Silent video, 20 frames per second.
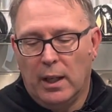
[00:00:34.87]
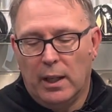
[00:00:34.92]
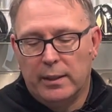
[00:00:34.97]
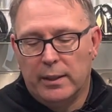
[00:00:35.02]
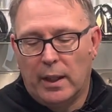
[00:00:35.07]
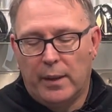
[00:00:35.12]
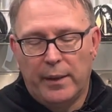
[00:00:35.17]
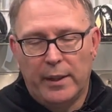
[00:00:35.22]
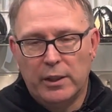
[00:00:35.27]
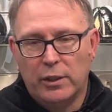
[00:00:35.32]

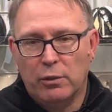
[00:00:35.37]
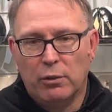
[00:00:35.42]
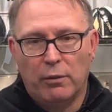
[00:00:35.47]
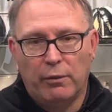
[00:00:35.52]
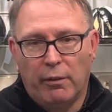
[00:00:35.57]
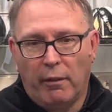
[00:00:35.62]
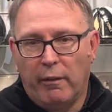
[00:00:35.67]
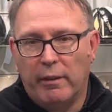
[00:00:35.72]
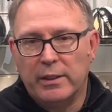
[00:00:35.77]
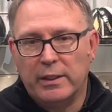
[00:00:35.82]
Now these two are
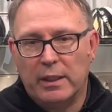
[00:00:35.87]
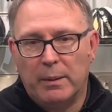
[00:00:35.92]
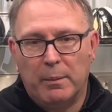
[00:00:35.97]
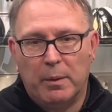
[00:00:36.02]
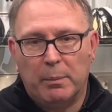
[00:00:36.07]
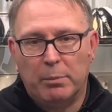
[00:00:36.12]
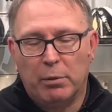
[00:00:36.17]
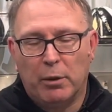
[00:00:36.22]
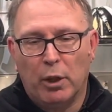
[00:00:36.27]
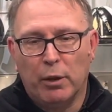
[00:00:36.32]
very similar
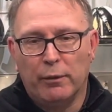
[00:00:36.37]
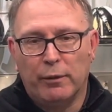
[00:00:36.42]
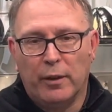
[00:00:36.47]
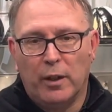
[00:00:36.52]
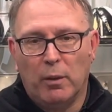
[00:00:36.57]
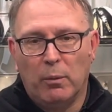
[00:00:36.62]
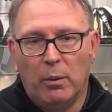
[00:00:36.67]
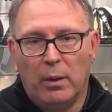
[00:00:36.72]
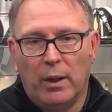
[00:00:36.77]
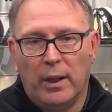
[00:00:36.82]

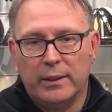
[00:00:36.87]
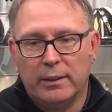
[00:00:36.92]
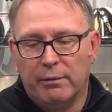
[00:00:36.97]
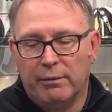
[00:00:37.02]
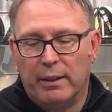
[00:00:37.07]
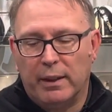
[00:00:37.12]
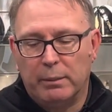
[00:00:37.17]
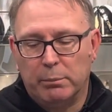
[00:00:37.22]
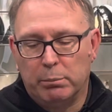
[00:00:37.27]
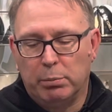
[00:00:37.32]
profile-wise. In
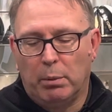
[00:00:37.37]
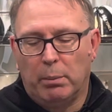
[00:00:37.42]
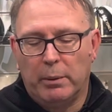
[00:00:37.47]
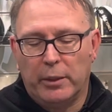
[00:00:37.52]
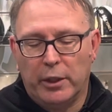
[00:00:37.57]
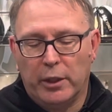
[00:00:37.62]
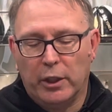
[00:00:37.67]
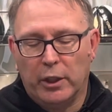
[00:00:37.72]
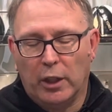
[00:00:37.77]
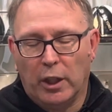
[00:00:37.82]
fact, probably you
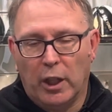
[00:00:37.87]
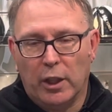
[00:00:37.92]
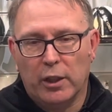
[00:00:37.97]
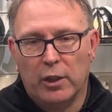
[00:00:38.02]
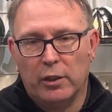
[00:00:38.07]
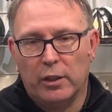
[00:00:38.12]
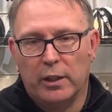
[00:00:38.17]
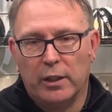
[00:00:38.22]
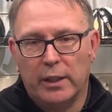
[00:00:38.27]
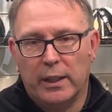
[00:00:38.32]
could argue
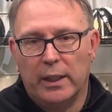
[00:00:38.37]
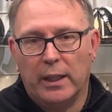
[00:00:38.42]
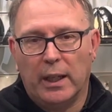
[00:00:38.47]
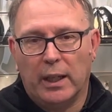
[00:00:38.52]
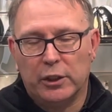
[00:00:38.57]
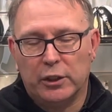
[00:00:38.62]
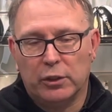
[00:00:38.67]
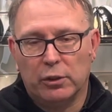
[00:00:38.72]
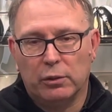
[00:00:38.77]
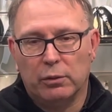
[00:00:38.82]
that the
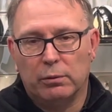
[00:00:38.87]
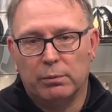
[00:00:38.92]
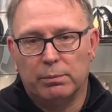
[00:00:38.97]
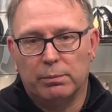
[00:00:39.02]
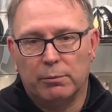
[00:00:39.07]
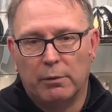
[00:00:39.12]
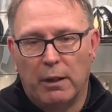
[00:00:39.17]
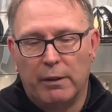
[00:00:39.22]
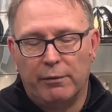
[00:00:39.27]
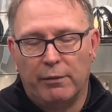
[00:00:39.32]
actual
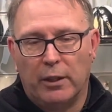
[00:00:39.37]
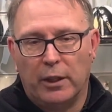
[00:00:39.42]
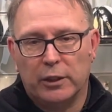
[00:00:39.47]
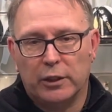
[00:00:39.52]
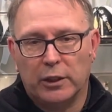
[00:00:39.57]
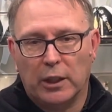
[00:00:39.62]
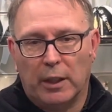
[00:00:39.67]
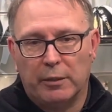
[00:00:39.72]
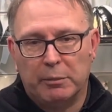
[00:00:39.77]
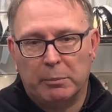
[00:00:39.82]
graphite
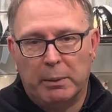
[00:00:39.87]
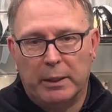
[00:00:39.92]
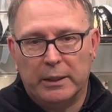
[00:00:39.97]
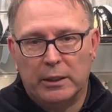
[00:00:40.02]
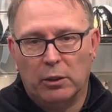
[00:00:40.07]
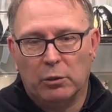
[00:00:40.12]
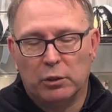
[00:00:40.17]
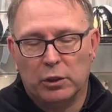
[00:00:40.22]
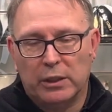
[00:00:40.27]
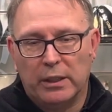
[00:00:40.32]
shaft plays a
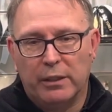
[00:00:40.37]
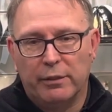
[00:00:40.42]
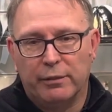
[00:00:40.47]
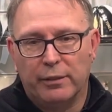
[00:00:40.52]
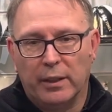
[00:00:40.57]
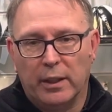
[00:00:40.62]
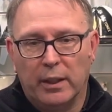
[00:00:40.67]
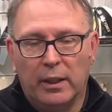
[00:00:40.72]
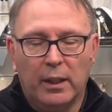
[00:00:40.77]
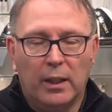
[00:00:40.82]
little stiffer.